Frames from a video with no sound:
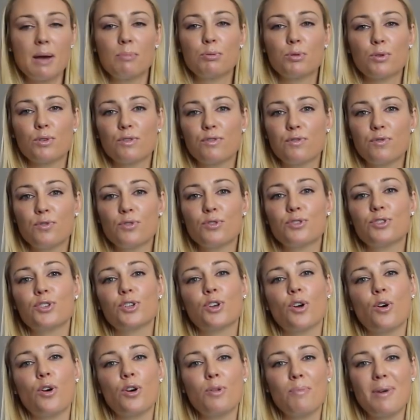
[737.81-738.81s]
able to afford
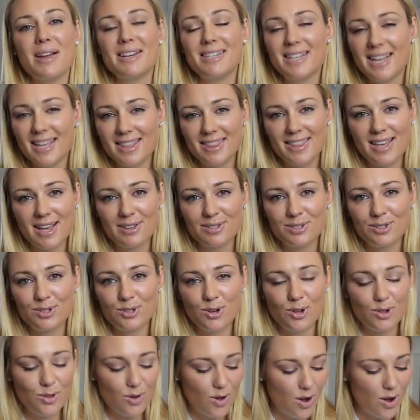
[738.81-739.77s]
to go on my $10,000